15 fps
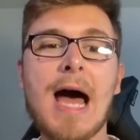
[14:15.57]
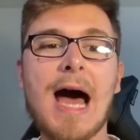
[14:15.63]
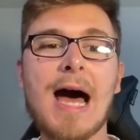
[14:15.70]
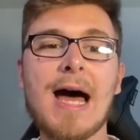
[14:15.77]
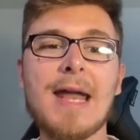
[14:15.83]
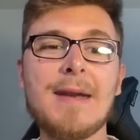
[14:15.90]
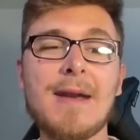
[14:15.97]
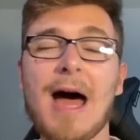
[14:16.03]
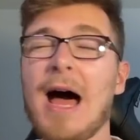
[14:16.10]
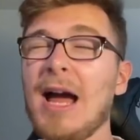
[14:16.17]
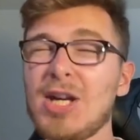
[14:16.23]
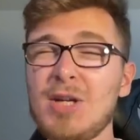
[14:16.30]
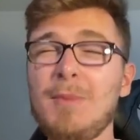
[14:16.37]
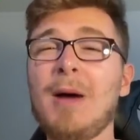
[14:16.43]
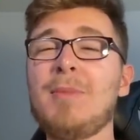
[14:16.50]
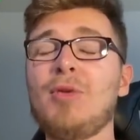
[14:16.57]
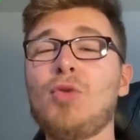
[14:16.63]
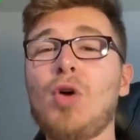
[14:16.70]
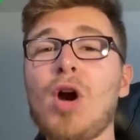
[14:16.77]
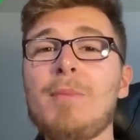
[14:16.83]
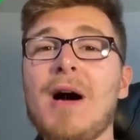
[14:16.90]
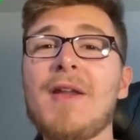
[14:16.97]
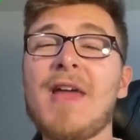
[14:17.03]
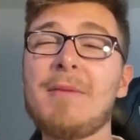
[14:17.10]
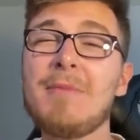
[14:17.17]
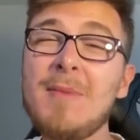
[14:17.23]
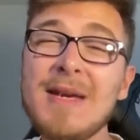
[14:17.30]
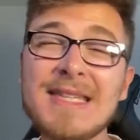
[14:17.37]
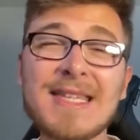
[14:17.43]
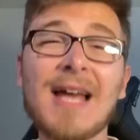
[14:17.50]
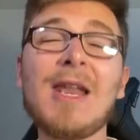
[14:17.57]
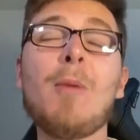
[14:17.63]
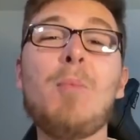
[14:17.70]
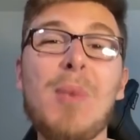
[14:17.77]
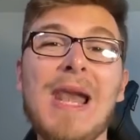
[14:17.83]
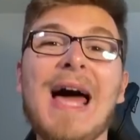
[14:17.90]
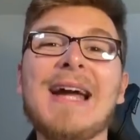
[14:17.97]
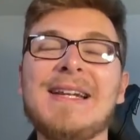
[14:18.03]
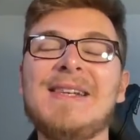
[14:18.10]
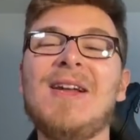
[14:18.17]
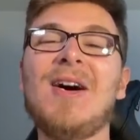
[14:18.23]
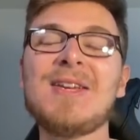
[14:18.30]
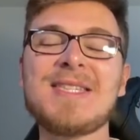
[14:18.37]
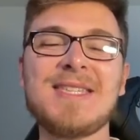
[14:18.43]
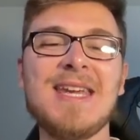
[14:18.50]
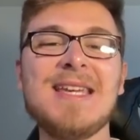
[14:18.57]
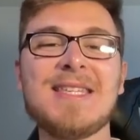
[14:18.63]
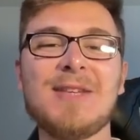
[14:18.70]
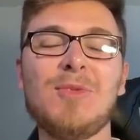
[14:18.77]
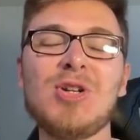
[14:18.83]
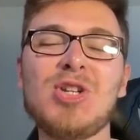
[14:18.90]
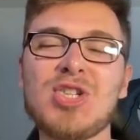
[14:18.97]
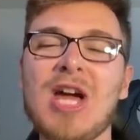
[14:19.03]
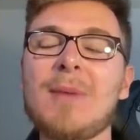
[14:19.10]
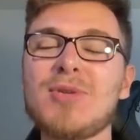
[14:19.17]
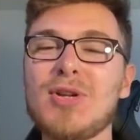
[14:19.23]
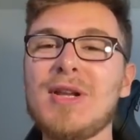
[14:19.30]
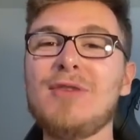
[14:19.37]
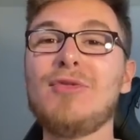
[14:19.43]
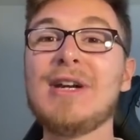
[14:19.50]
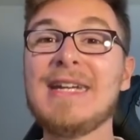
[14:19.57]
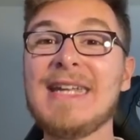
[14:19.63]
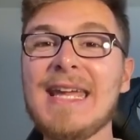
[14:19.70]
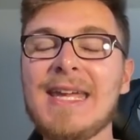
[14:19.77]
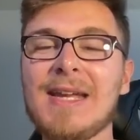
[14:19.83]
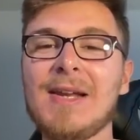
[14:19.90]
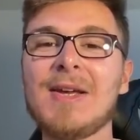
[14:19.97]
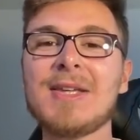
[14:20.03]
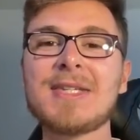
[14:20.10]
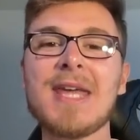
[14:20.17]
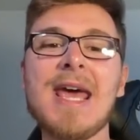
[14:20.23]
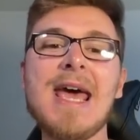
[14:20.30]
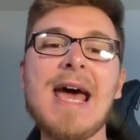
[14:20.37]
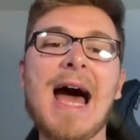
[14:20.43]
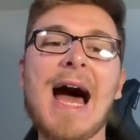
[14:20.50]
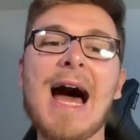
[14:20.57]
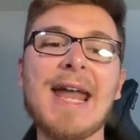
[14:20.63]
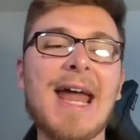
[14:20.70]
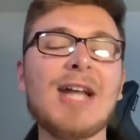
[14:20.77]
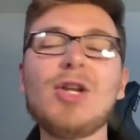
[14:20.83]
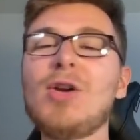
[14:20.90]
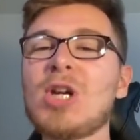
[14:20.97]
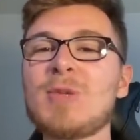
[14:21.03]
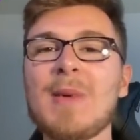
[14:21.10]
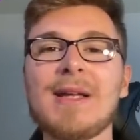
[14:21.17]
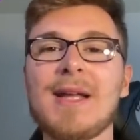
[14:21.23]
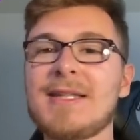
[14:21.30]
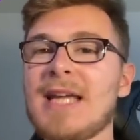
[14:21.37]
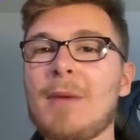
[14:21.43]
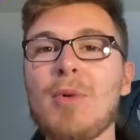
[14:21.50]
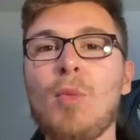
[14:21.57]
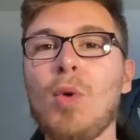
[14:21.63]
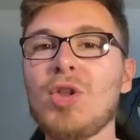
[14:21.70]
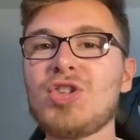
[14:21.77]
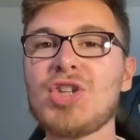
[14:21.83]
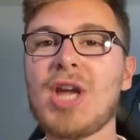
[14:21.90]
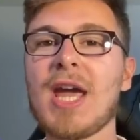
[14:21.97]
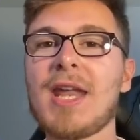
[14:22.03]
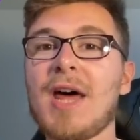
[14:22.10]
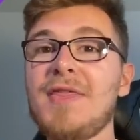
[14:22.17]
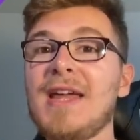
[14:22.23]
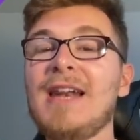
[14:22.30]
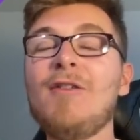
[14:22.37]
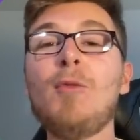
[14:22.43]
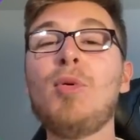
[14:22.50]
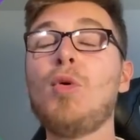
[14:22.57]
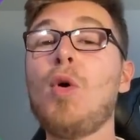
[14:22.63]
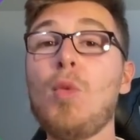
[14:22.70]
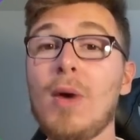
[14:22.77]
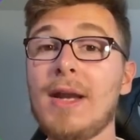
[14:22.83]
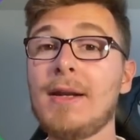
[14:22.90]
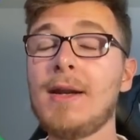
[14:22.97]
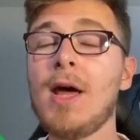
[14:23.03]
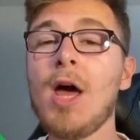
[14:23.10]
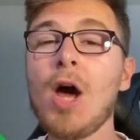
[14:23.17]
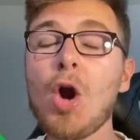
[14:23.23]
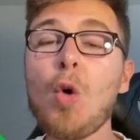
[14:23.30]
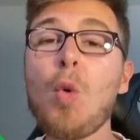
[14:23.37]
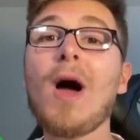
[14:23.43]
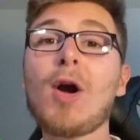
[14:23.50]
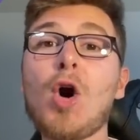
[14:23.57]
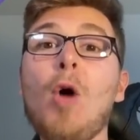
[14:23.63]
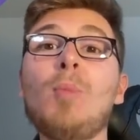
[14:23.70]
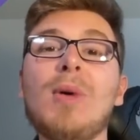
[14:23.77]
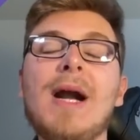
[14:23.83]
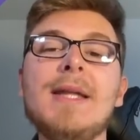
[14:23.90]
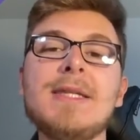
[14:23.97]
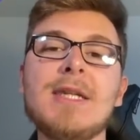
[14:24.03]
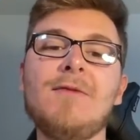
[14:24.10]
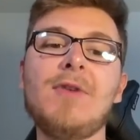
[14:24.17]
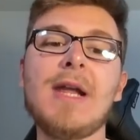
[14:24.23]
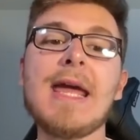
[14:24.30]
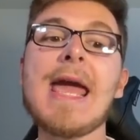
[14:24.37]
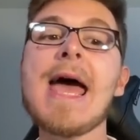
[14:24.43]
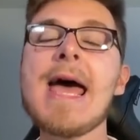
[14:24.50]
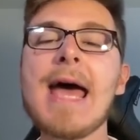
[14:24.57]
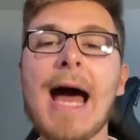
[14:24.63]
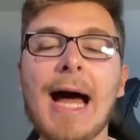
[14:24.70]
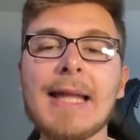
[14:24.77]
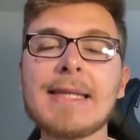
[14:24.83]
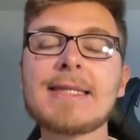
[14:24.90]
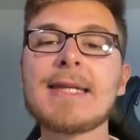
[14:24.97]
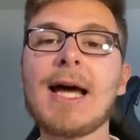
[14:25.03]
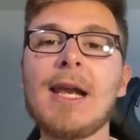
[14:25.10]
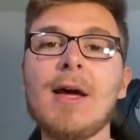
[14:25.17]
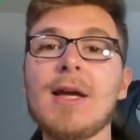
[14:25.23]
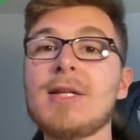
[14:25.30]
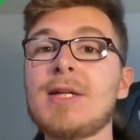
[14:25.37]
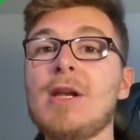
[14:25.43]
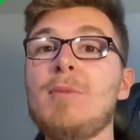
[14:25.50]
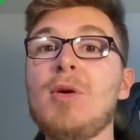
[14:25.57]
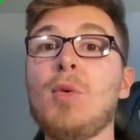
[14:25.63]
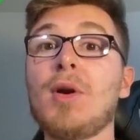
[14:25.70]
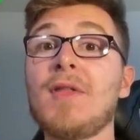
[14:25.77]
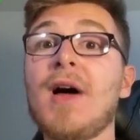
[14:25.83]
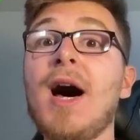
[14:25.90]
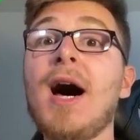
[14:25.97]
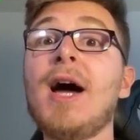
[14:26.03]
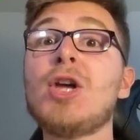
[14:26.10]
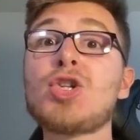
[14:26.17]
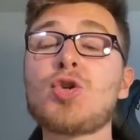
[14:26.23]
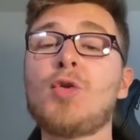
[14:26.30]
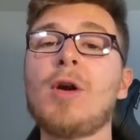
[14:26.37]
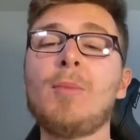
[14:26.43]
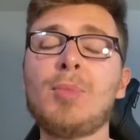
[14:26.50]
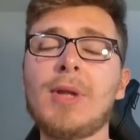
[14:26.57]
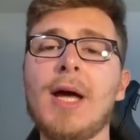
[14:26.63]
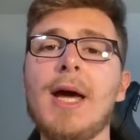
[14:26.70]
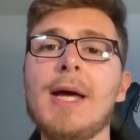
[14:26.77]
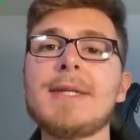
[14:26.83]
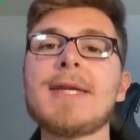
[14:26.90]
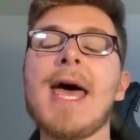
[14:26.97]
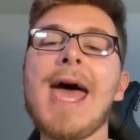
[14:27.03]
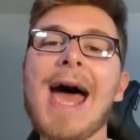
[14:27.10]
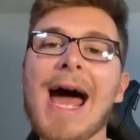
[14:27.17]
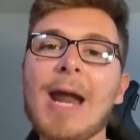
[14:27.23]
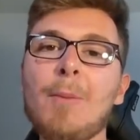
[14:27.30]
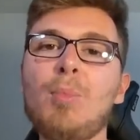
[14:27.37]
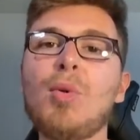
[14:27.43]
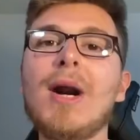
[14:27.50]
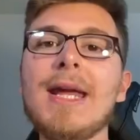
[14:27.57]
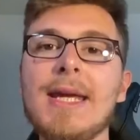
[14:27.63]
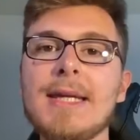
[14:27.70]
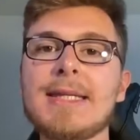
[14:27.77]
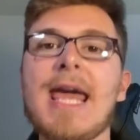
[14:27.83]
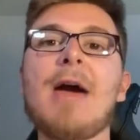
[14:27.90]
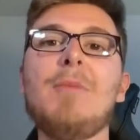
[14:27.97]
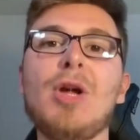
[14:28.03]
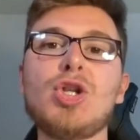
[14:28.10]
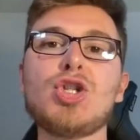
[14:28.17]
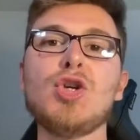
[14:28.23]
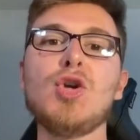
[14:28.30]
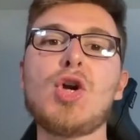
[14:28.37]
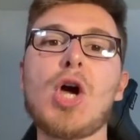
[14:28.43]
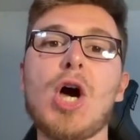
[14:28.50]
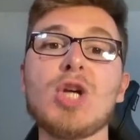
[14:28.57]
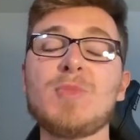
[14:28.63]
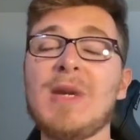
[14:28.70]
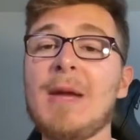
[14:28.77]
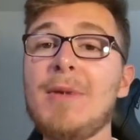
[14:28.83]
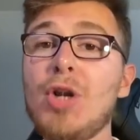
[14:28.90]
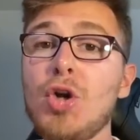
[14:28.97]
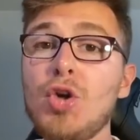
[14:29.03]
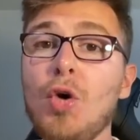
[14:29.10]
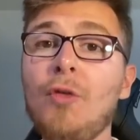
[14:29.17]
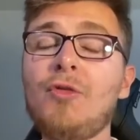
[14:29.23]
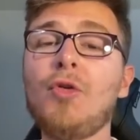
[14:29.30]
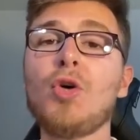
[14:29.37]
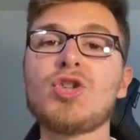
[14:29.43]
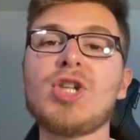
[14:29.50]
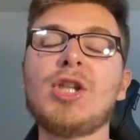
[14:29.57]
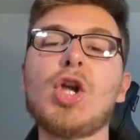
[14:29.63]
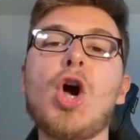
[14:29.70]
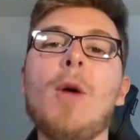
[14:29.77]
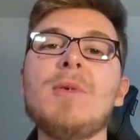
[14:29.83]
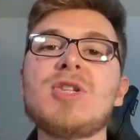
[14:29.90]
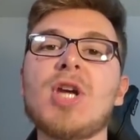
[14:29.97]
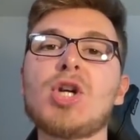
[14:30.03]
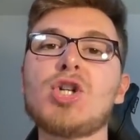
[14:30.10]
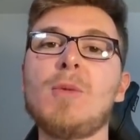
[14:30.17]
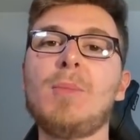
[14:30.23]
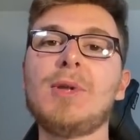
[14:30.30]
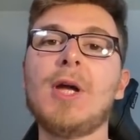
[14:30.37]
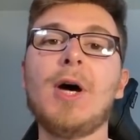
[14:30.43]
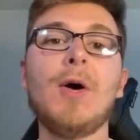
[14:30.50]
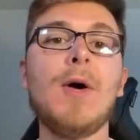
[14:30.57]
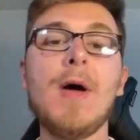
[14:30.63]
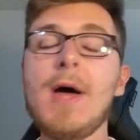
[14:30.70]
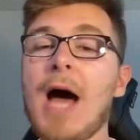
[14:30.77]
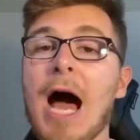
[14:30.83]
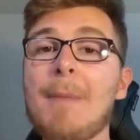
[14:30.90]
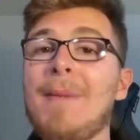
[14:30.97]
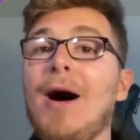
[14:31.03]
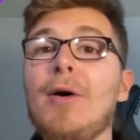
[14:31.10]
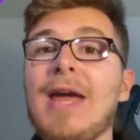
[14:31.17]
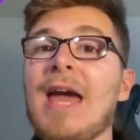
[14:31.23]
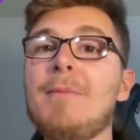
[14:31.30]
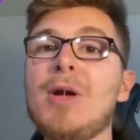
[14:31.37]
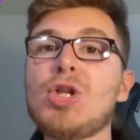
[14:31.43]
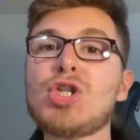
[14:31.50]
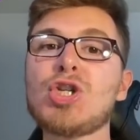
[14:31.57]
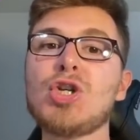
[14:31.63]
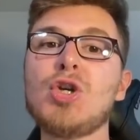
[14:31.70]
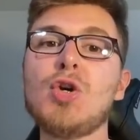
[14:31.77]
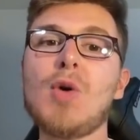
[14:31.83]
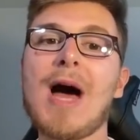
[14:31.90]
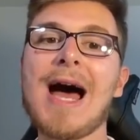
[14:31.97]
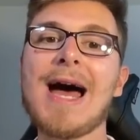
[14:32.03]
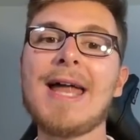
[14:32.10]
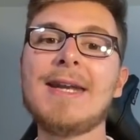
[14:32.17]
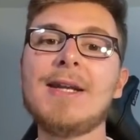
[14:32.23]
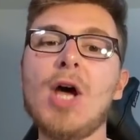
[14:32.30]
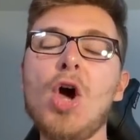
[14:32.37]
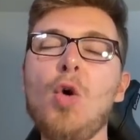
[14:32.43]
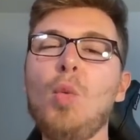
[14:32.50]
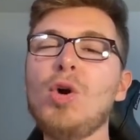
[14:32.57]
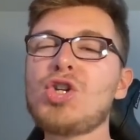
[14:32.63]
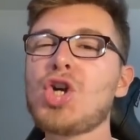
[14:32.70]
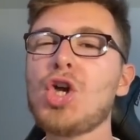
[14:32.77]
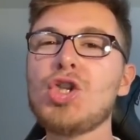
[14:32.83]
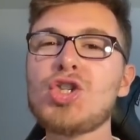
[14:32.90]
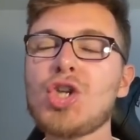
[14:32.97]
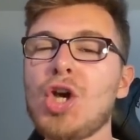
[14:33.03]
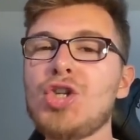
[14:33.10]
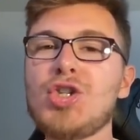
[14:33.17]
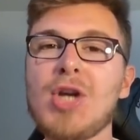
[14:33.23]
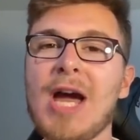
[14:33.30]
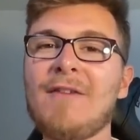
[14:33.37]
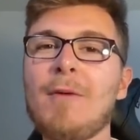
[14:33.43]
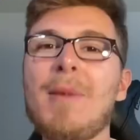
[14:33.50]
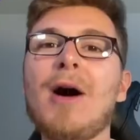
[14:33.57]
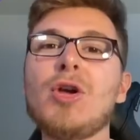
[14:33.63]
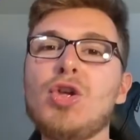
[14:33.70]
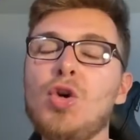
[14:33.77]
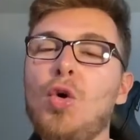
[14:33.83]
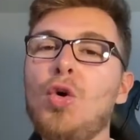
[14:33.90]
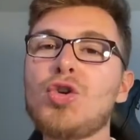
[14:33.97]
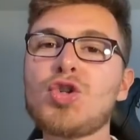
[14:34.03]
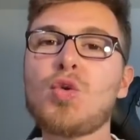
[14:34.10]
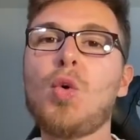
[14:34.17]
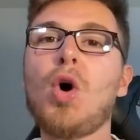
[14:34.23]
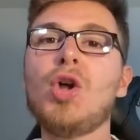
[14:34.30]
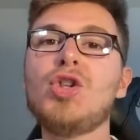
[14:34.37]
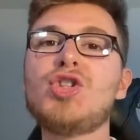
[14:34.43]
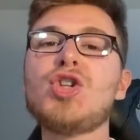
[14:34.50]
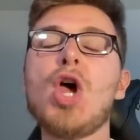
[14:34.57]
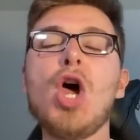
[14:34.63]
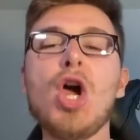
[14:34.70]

And I actually might be wrong about that. Maybe Salah blanked last season, which is absolutely ridiculous. And I don't expect that to happen once again. I think Liverpool will win quite comprehensively. And Salah is going to be one of the highest scoring players and break his Game Week 2 curse. But let me know your thoughts down in the comment section below about Game Week 2 and which concerns do you have about your squads